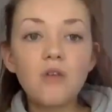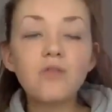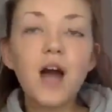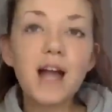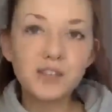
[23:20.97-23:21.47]

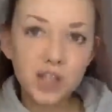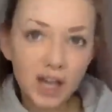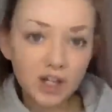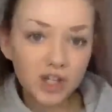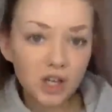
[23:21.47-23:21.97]
for
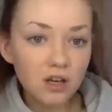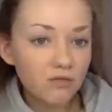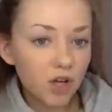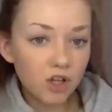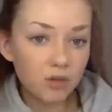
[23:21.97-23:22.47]
education and
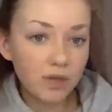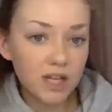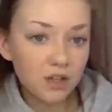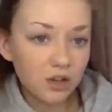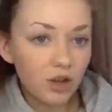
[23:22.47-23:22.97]
a really good
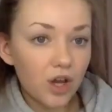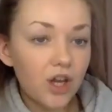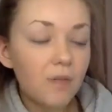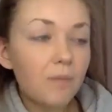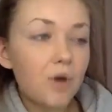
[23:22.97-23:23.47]
place to
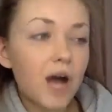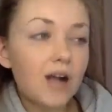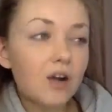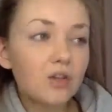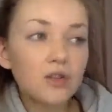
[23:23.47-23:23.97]
learn. But
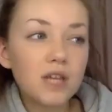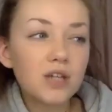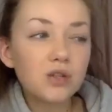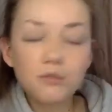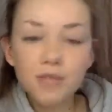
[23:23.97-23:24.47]
I also
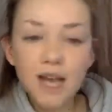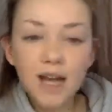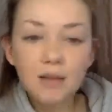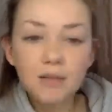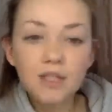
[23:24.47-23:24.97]
think
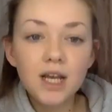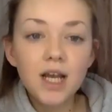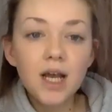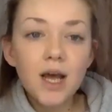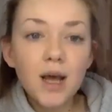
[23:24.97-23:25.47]
sometimes
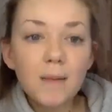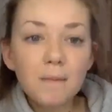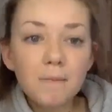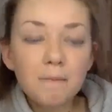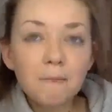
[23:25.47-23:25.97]

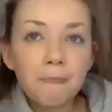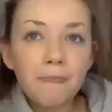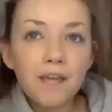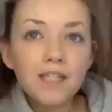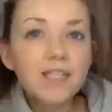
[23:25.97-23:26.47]

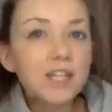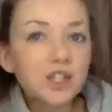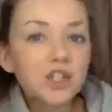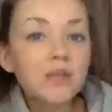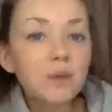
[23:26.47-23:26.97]

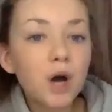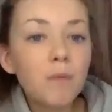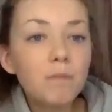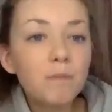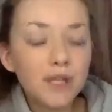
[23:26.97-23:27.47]
teachers can put
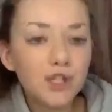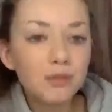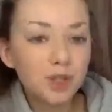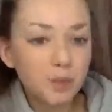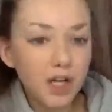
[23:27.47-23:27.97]
a bit
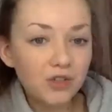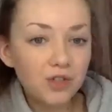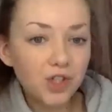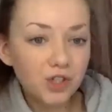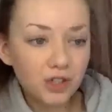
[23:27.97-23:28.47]
too much
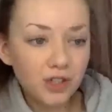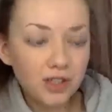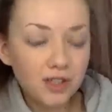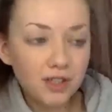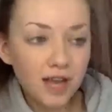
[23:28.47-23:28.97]
pressure on
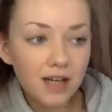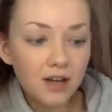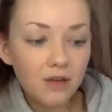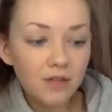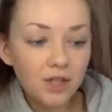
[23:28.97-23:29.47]
students,
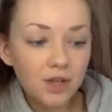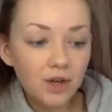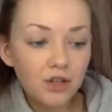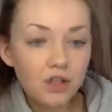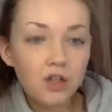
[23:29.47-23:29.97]
and it obviously
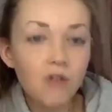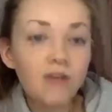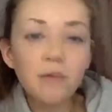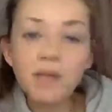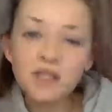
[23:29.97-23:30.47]
causes a lot
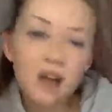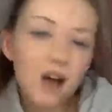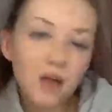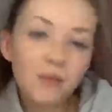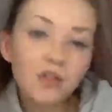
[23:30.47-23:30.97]
of like mental
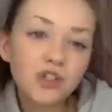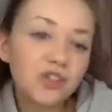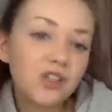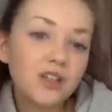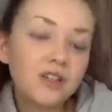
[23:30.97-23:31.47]
health among
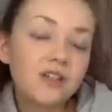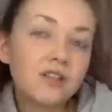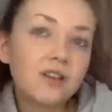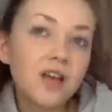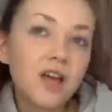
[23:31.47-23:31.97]

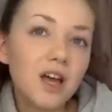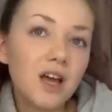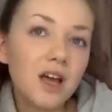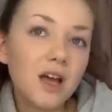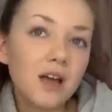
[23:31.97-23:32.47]
students.
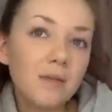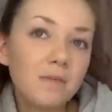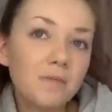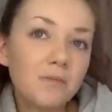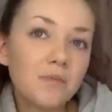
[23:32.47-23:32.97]

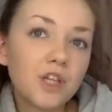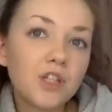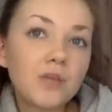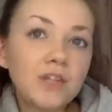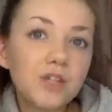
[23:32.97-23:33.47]

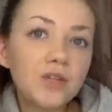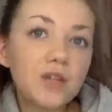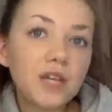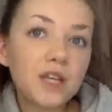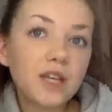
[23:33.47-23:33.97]
So I
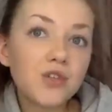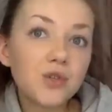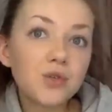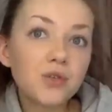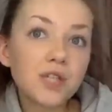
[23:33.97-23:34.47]
do think
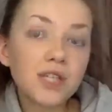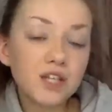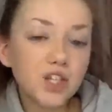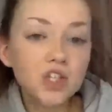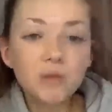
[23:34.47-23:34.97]
that schools
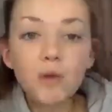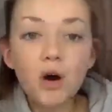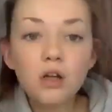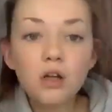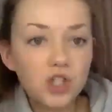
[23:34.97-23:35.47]
need to do
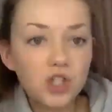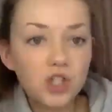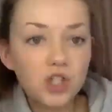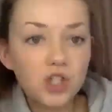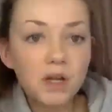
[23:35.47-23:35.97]
more
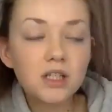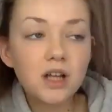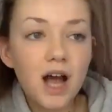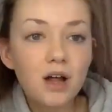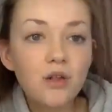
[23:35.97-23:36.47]
students'
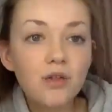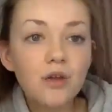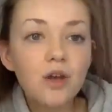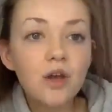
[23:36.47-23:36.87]
mental health,